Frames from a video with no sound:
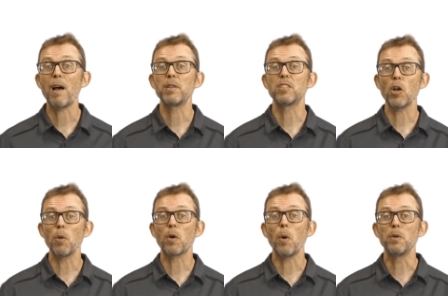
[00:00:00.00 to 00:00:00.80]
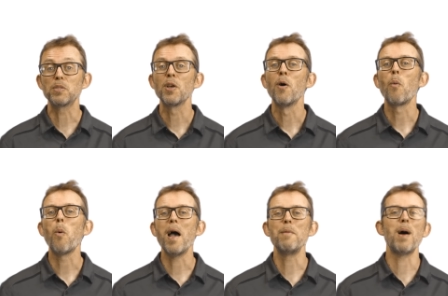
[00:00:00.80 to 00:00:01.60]
founded Solar Quotes
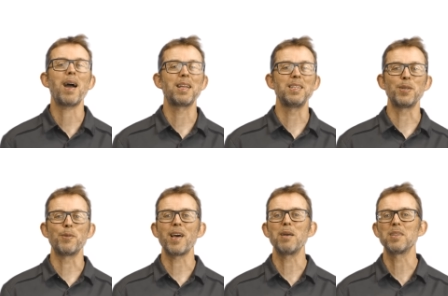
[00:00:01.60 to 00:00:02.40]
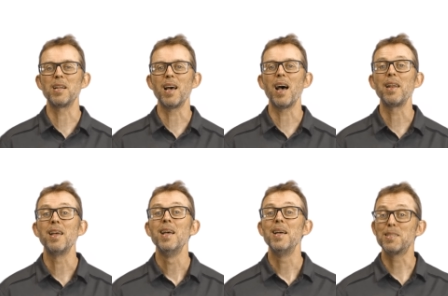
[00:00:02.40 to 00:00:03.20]
way back in 2009.
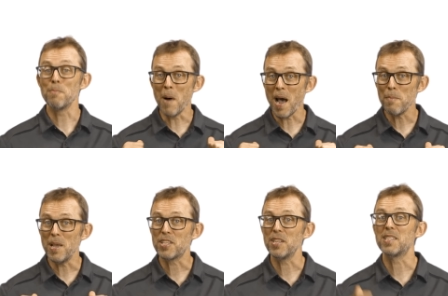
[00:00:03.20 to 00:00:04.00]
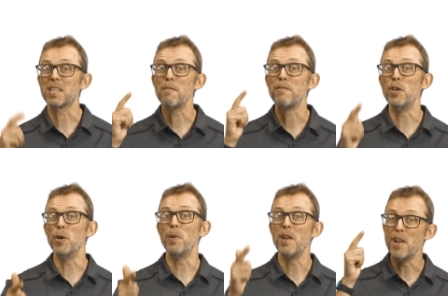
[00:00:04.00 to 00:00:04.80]
It's my mission to give
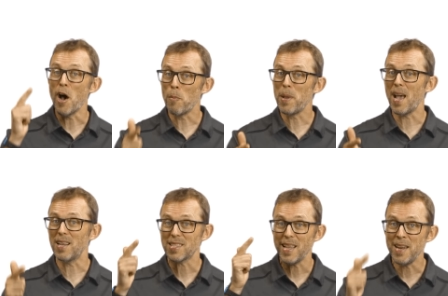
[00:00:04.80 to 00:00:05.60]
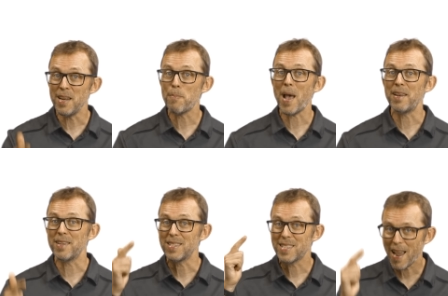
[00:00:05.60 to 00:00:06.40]
you no BS,
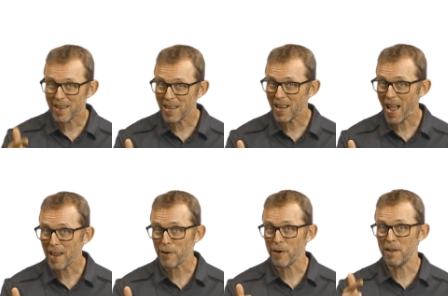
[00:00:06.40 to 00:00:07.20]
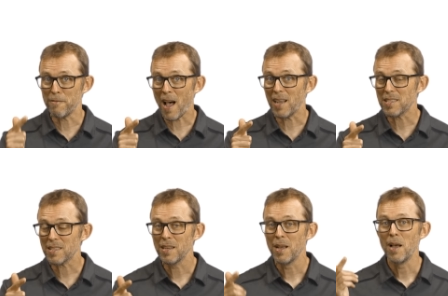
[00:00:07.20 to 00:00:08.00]
independent, technically accurate
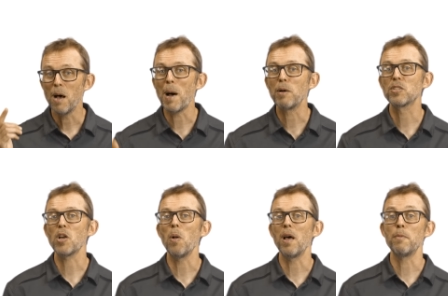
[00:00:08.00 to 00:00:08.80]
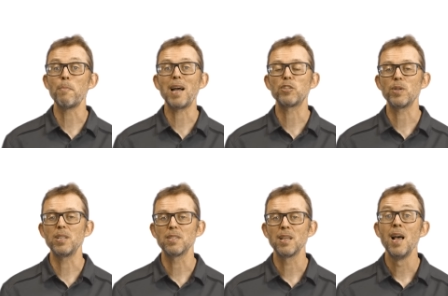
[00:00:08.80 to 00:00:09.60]
advice about solar and
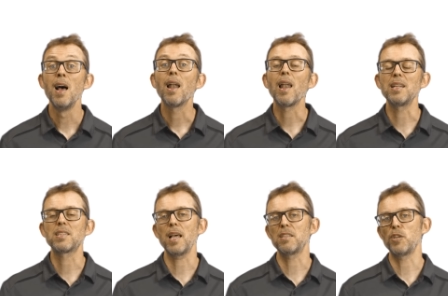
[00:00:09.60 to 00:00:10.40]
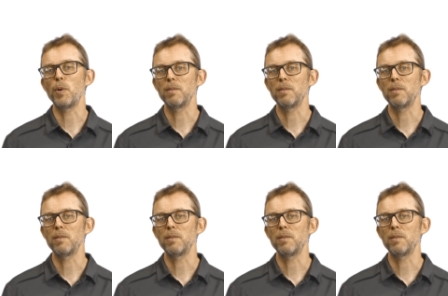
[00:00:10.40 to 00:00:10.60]
batteries. Let's get to